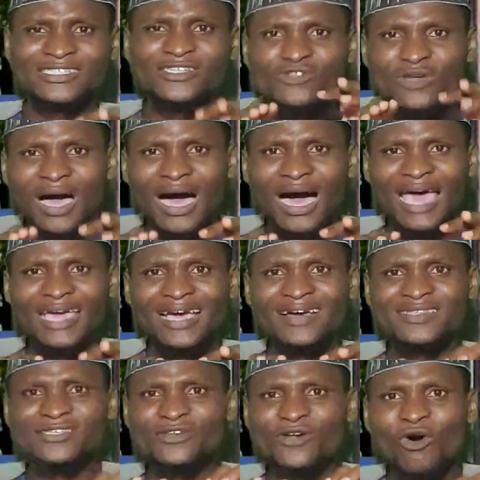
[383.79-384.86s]

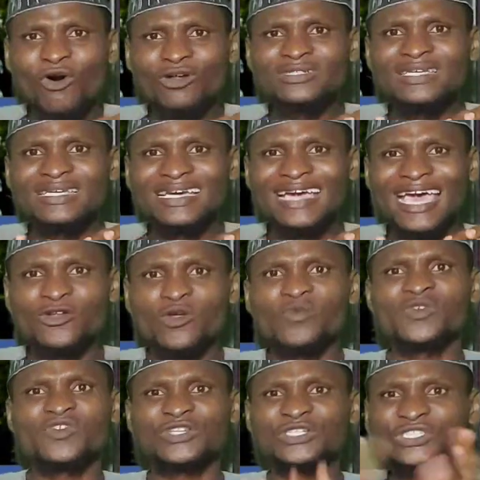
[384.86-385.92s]
still call a kind of
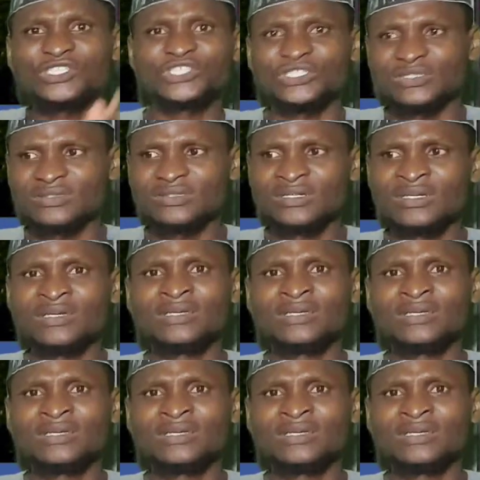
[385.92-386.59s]
restriction.